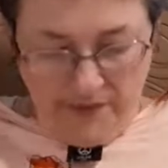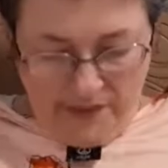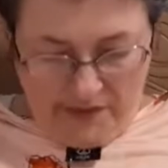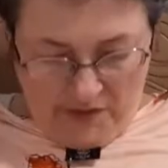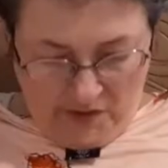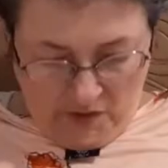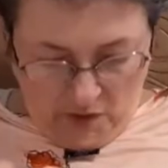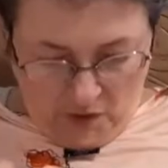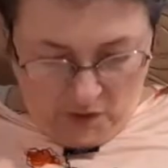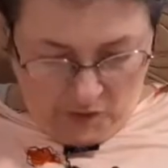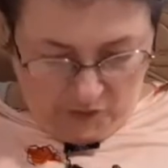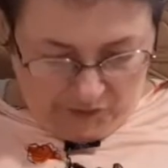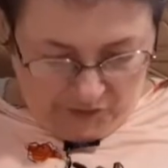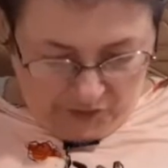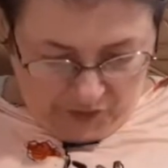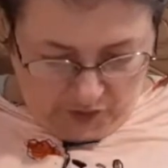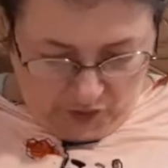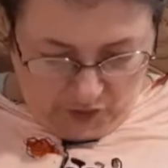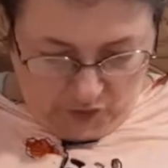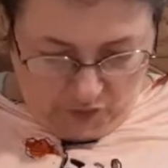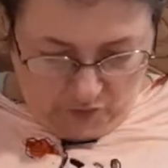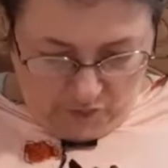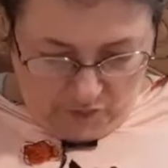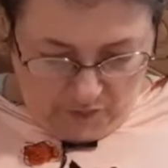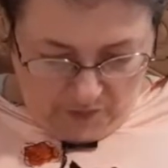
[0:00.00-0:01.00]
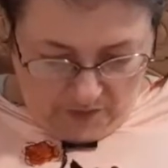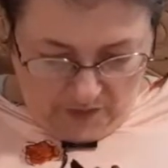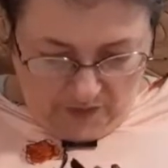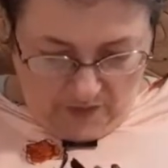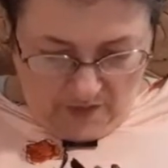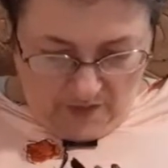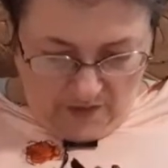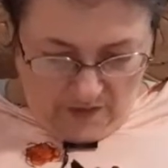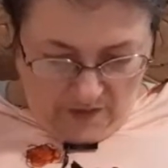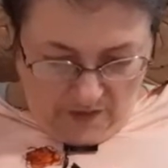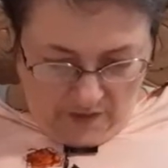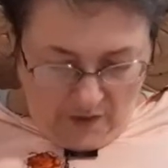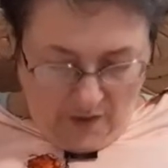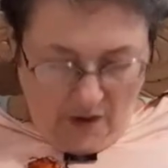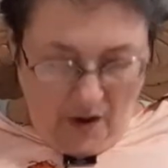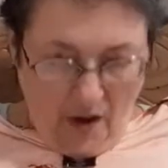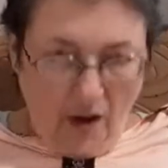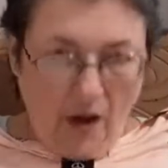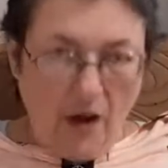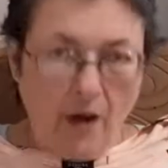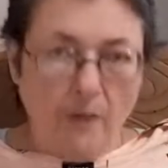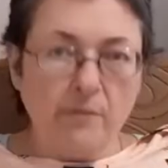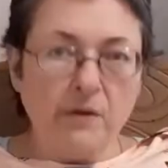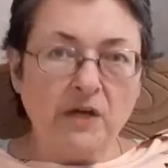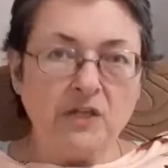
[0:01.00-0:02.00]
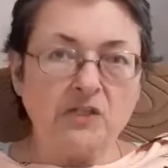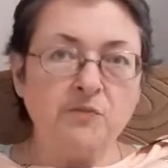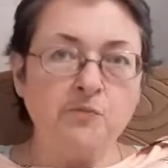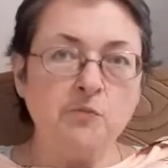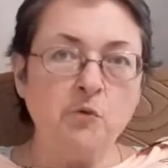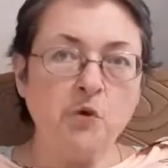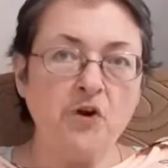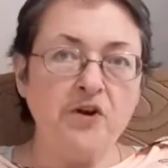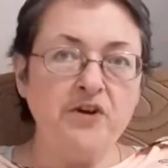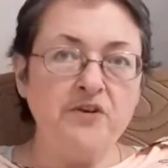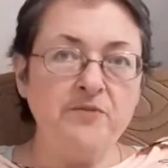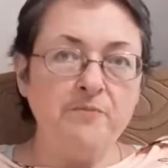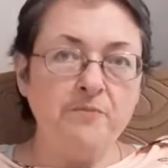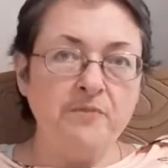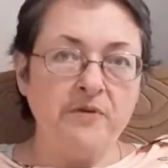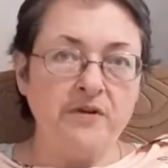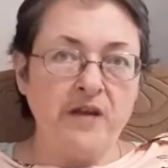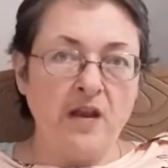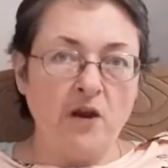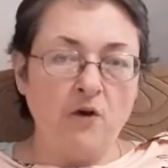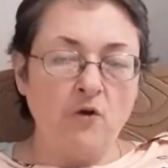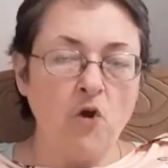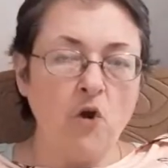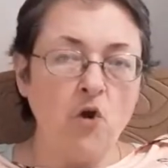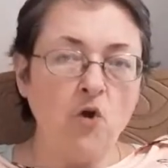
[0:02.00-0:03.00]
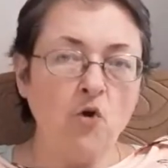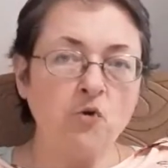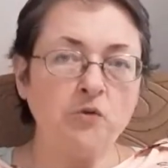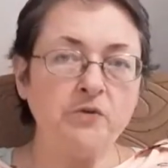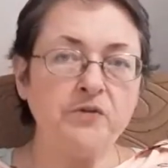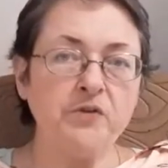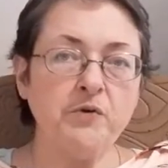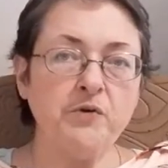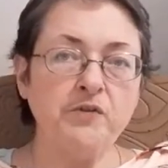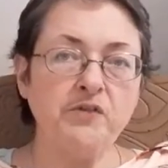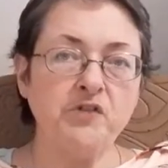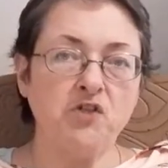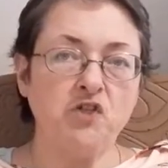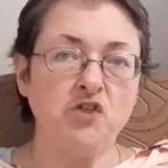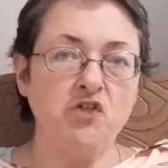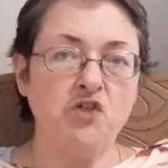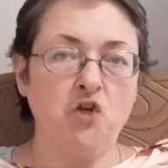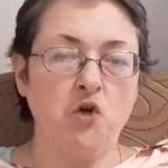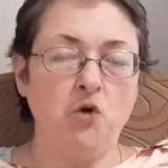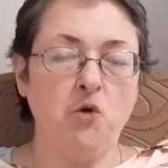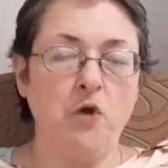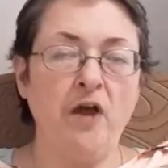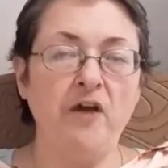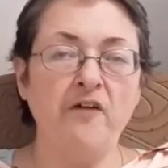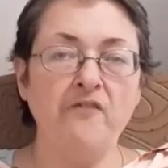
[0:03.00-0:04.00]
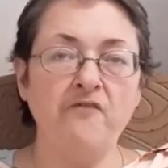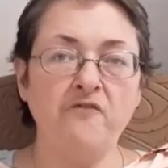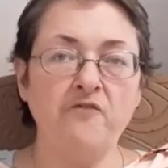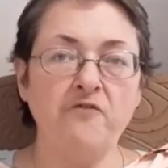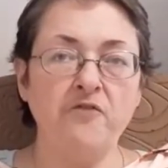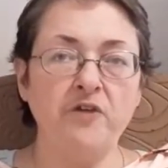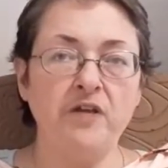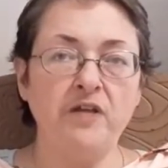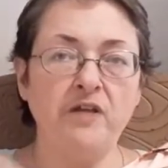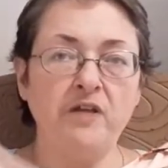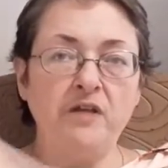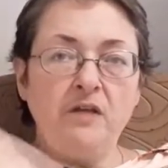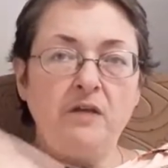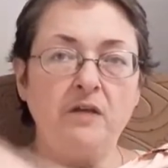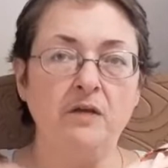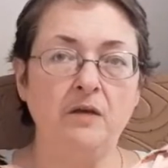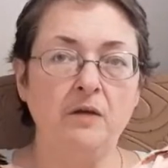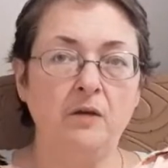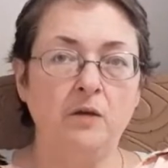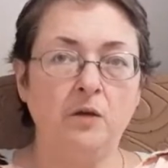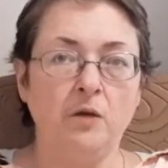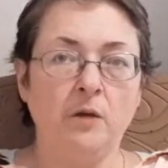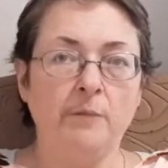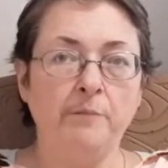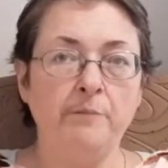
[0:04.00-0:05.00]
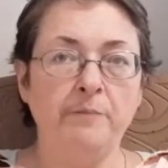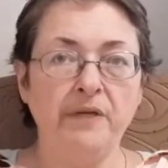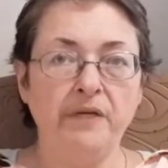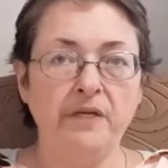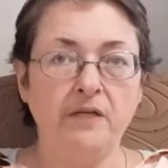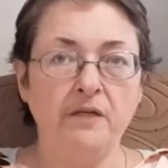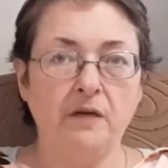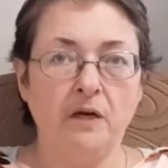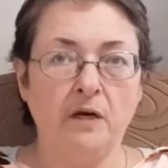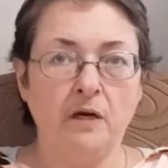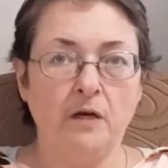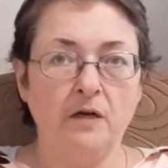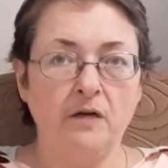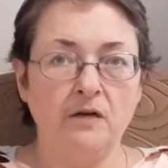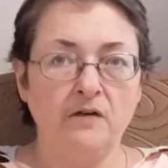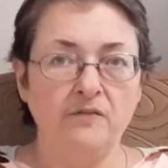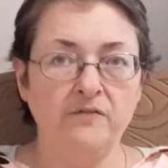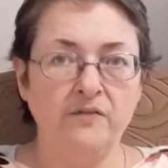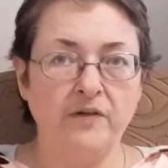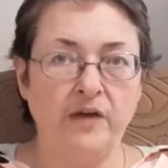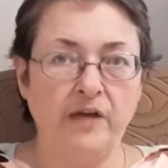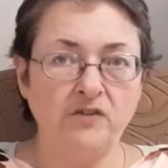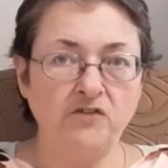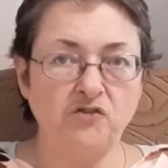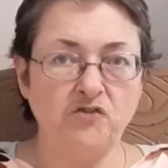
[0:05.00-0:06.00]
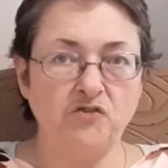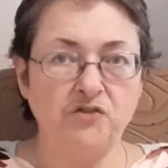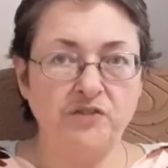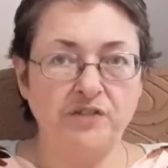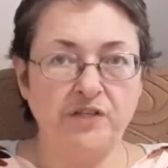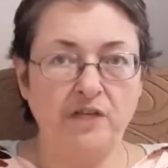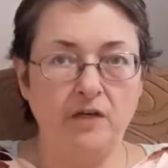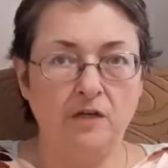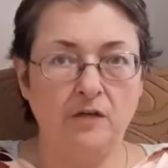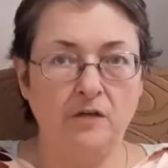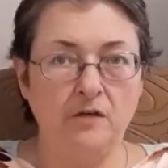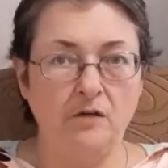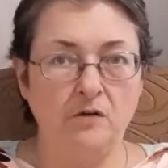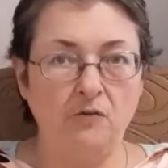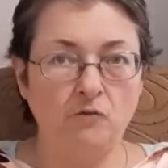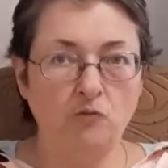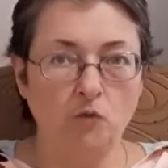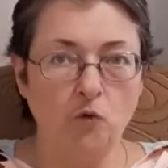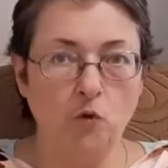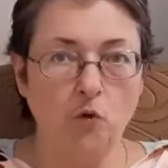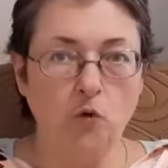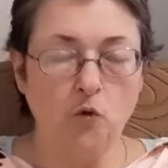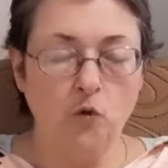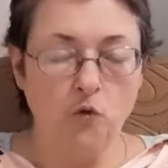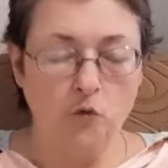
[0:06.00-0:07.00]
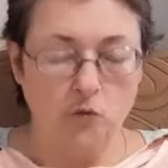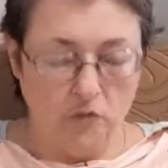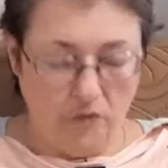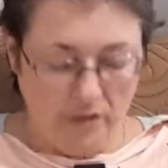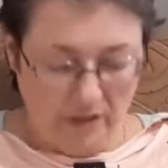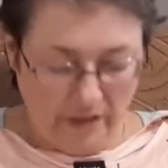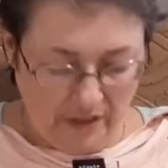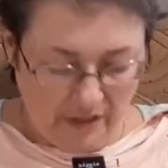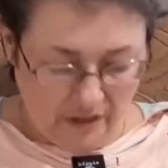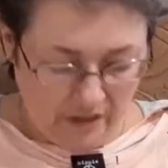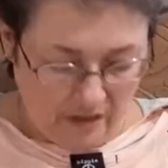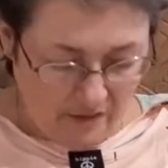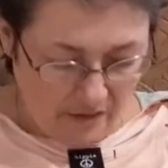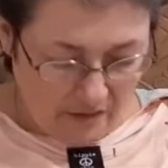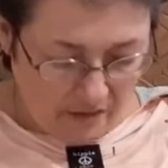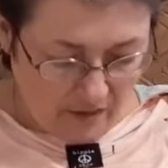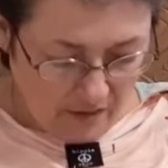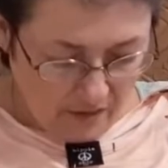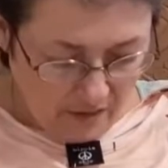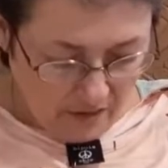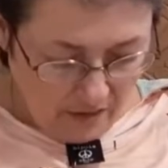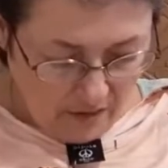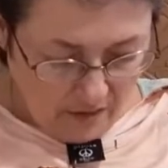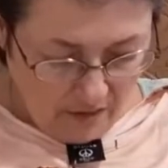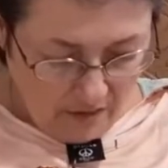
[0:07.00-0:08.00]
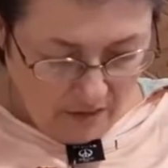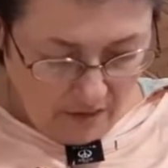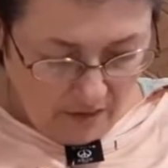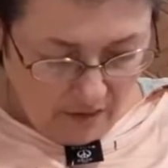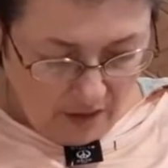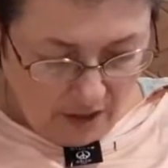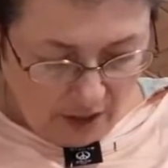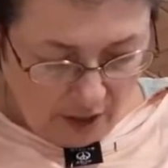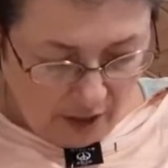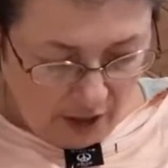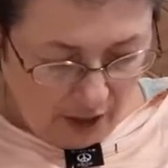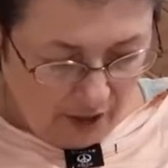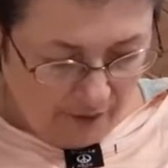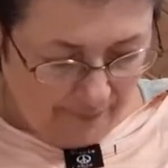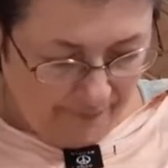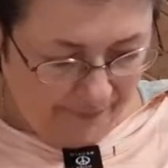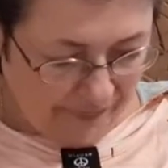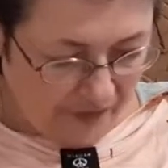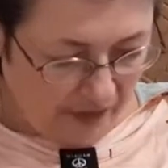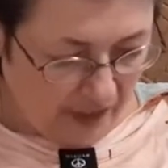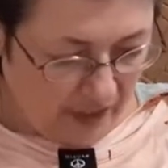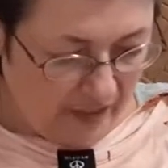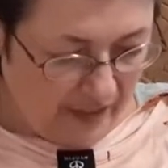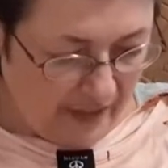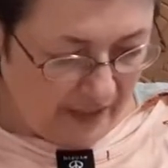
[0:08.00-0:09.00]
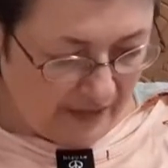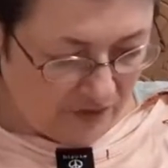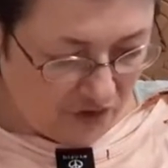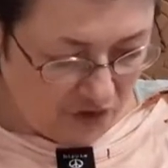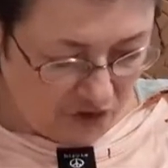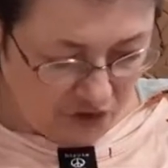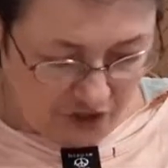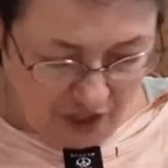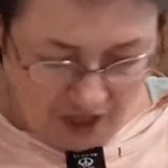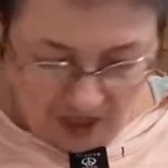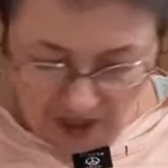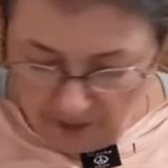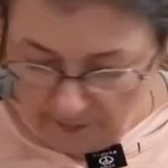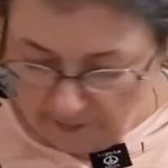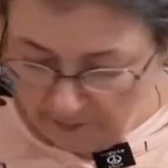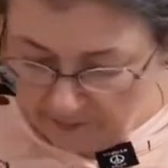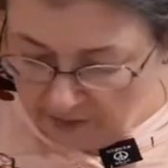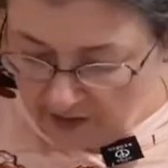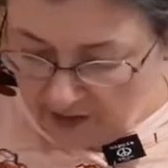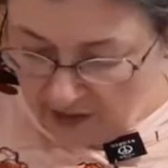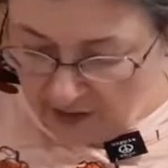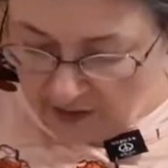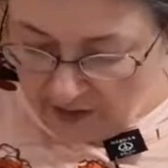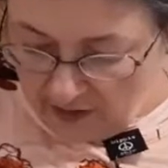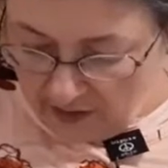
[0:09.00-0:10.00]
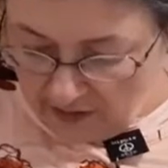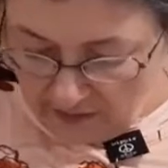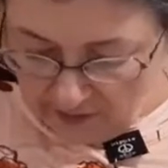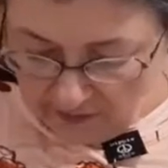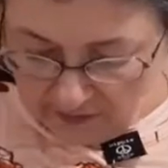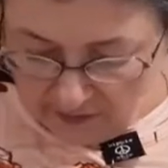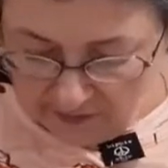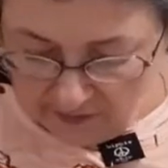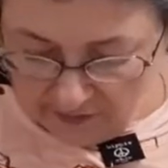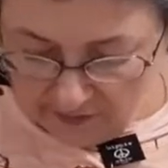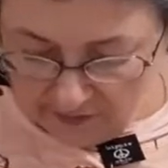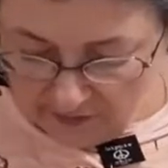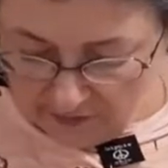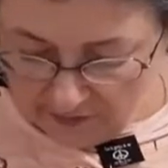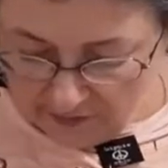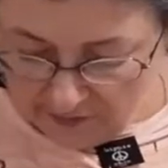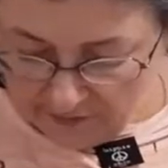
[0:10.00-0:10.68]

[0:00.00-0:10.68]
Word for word: it's also uh, much more narrow, so it's going to show every bit of extra skin and roll, and um, and that's a shame because